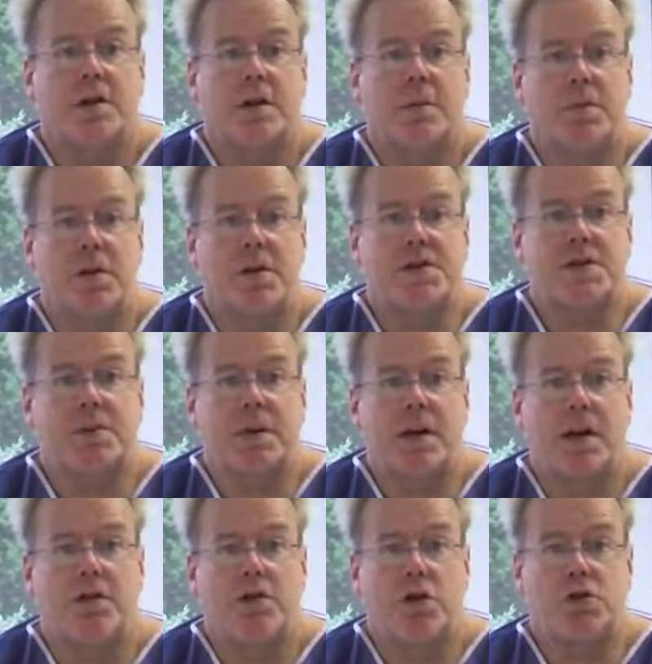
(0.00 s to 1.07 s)
the blood
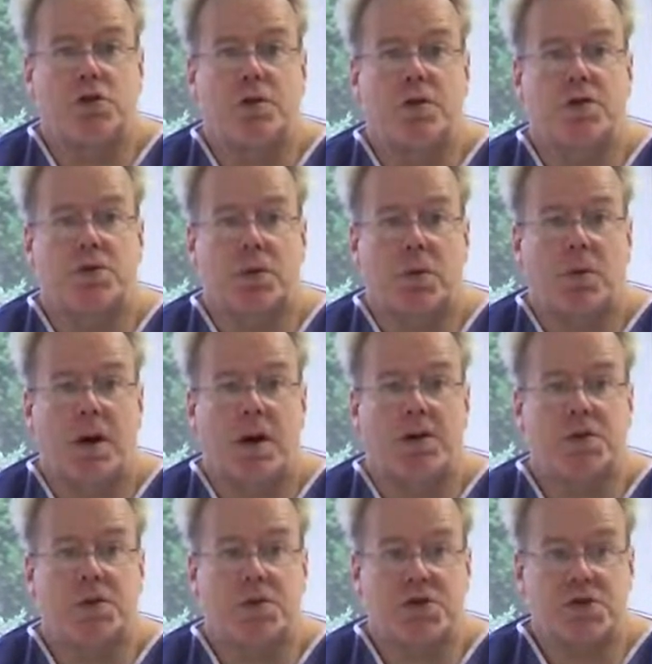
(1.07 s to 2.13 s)
supply and nutrients
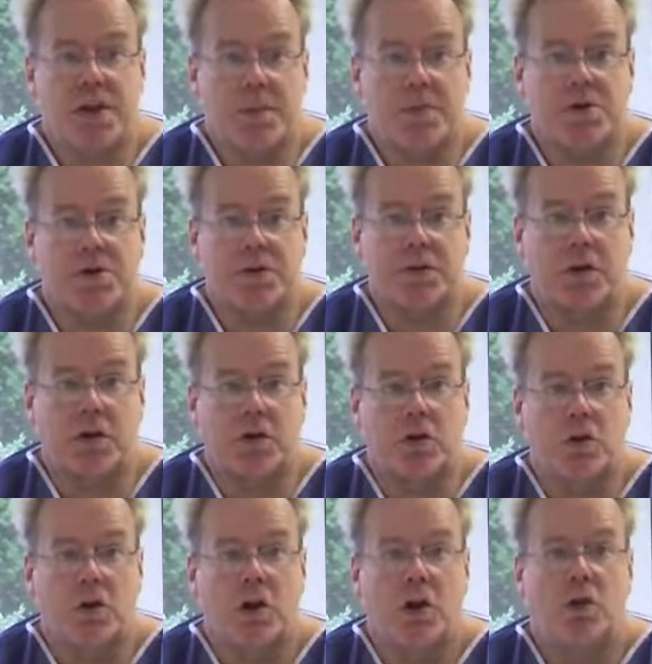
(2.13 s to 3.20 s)
required to establish the
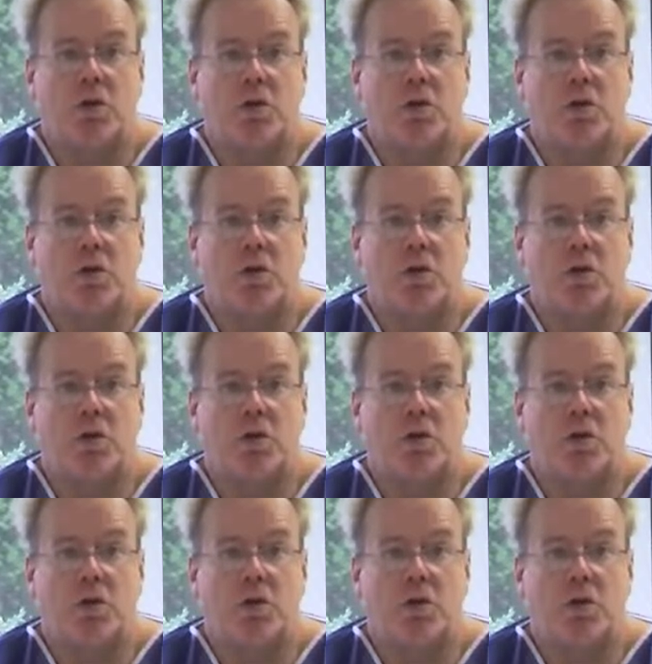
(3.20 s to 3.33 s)
follicle